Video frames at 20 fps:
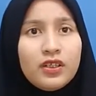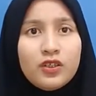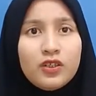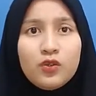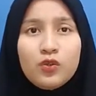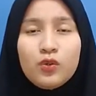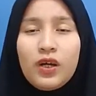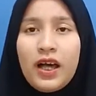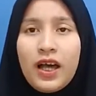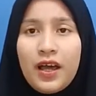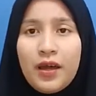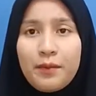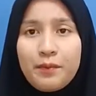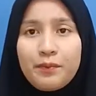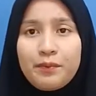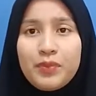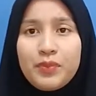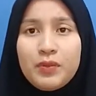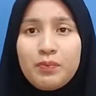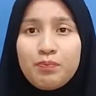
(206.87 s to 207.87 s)
to
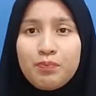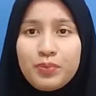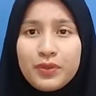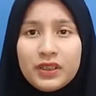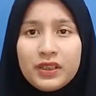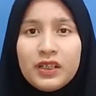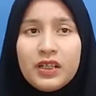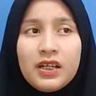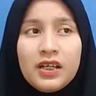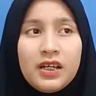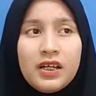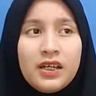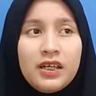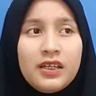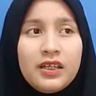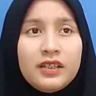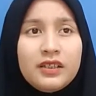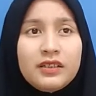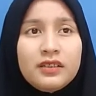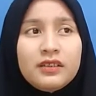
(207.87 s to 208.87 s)
help people
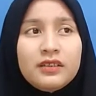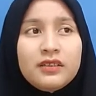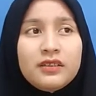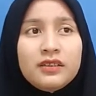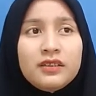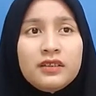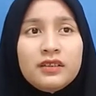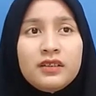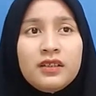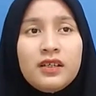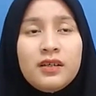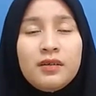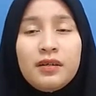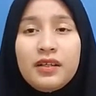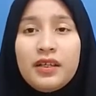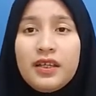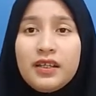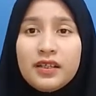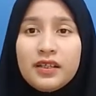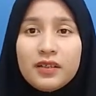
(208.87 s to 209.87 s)
in
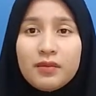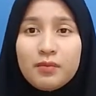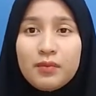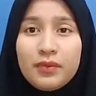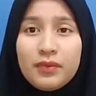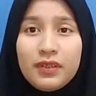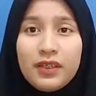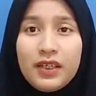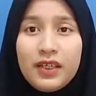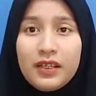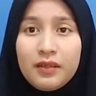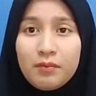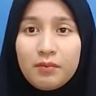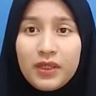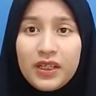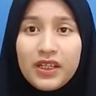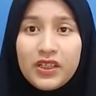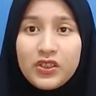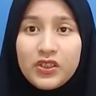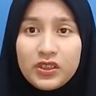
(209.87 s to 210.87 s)

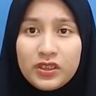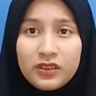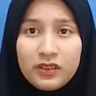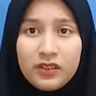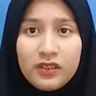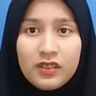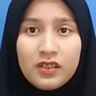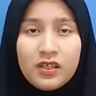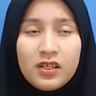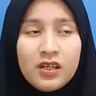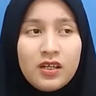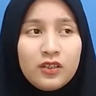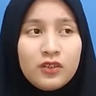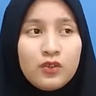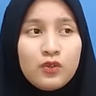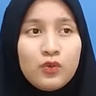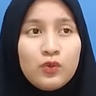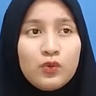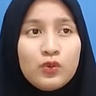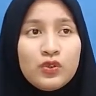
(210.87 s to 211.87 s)
Malaysia
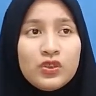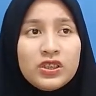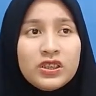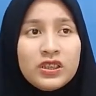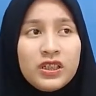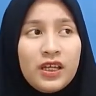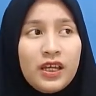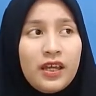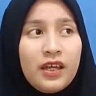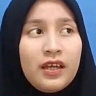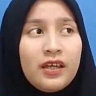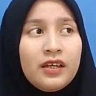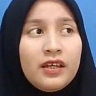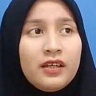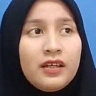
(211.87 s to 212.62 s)
to share